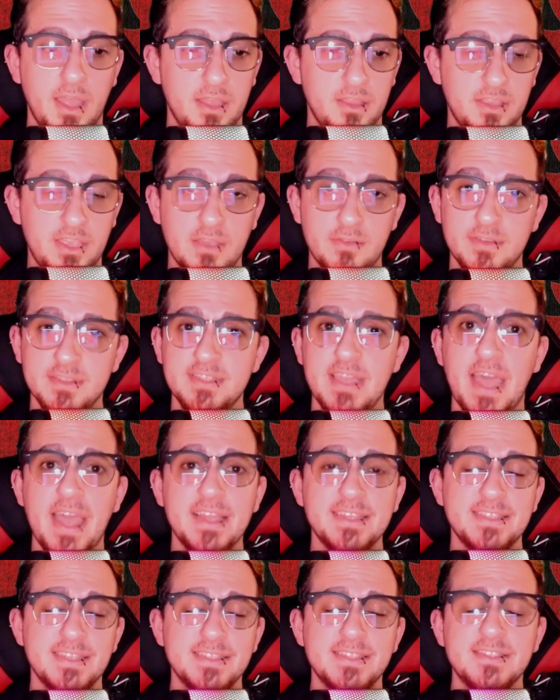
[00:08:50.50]
give us
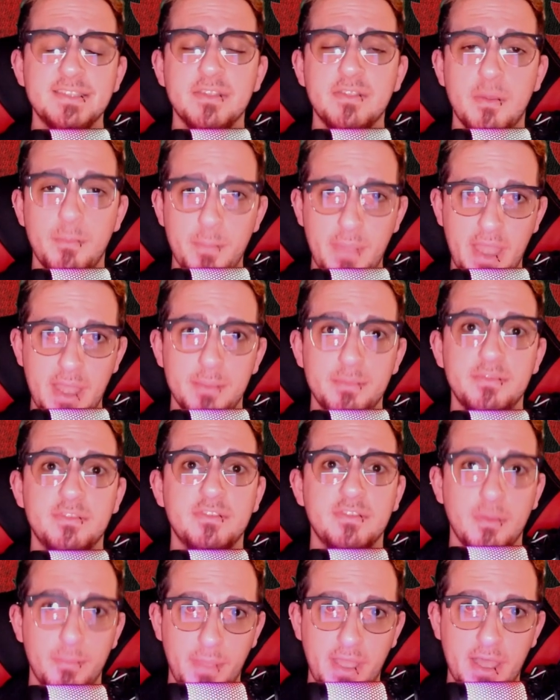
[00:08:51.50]
access to the maps
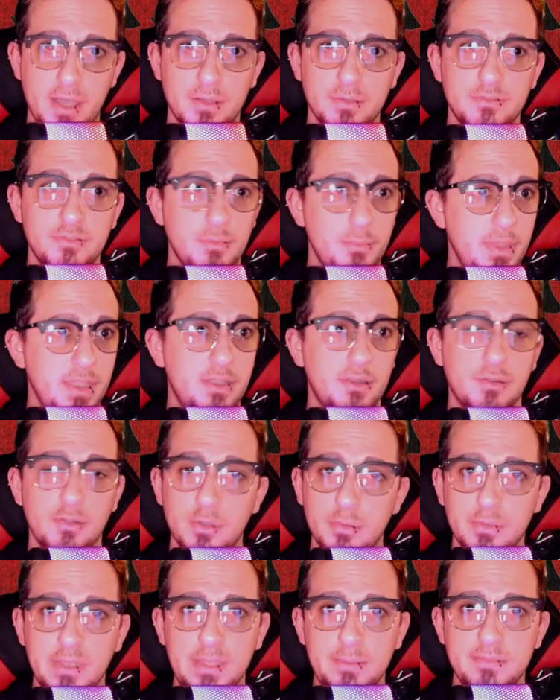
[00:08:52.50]
somehow to make our
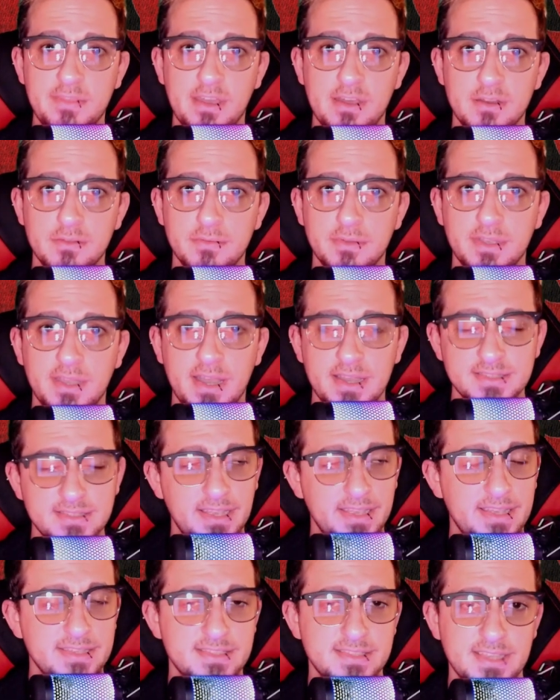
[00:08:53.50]
own games out of it. Guys,
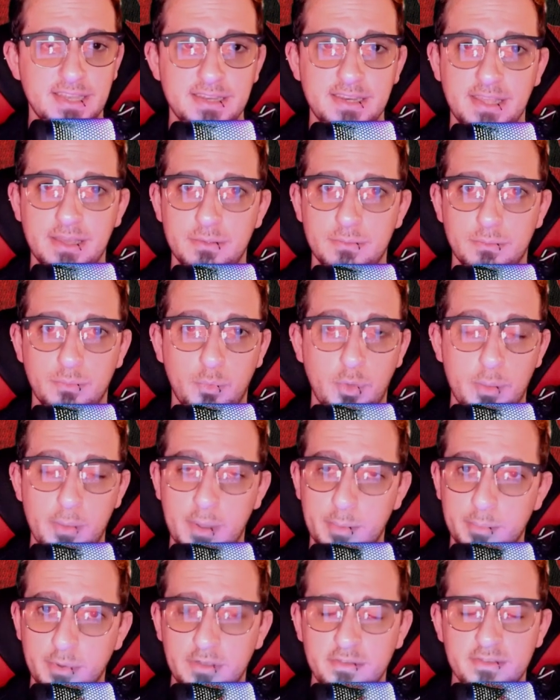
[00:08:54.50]
like I said in one of
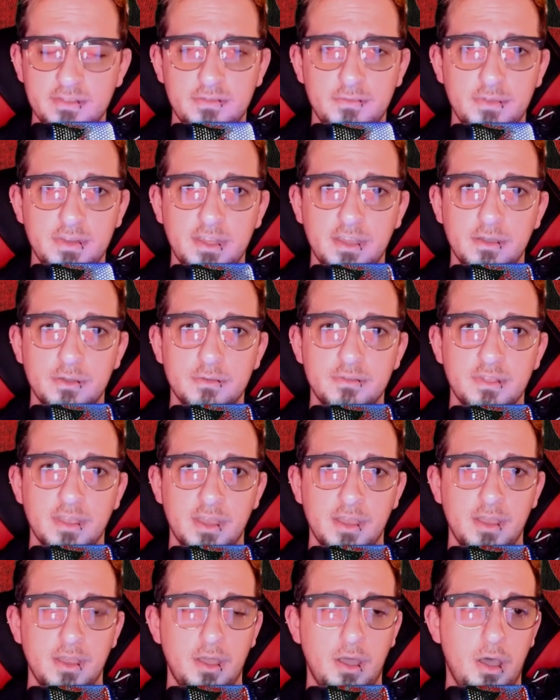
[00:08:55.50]
my previous videos
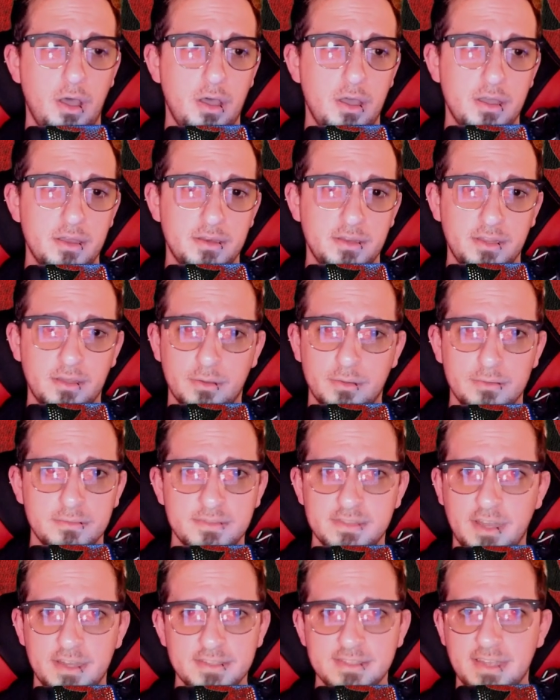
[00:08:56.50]
on, you know,
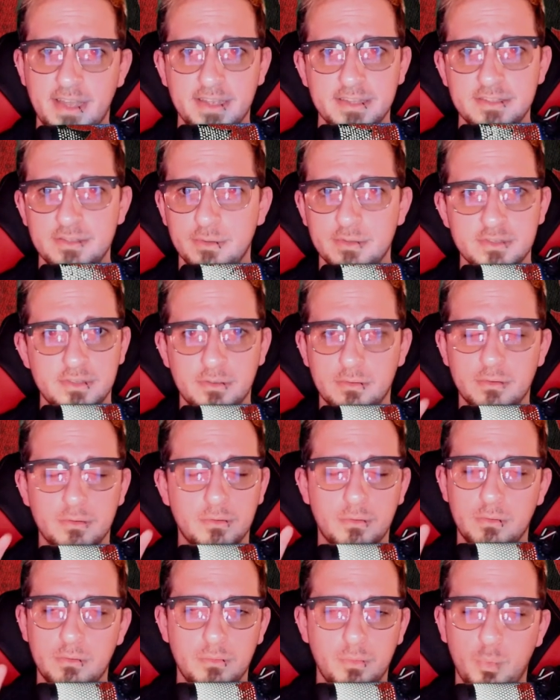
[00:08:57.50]
ZOS lying to us, you know,
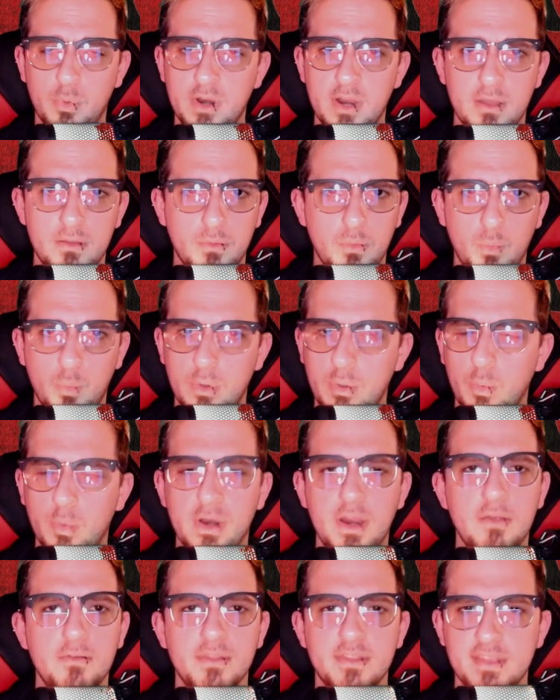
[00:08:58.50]

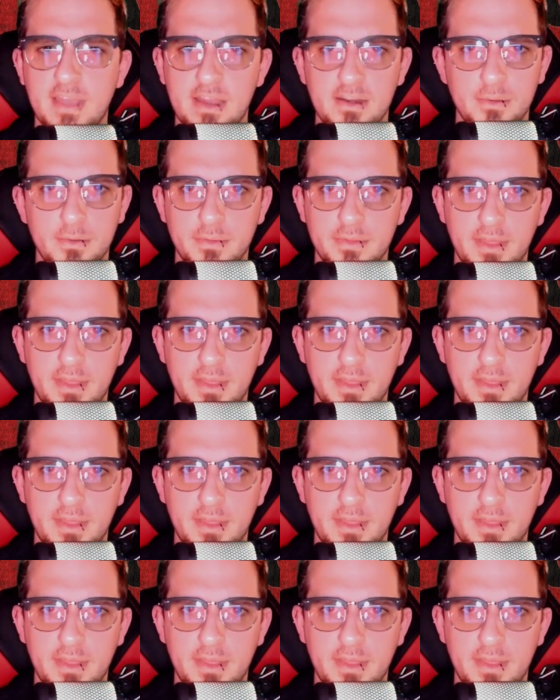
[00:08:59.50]
whatever the title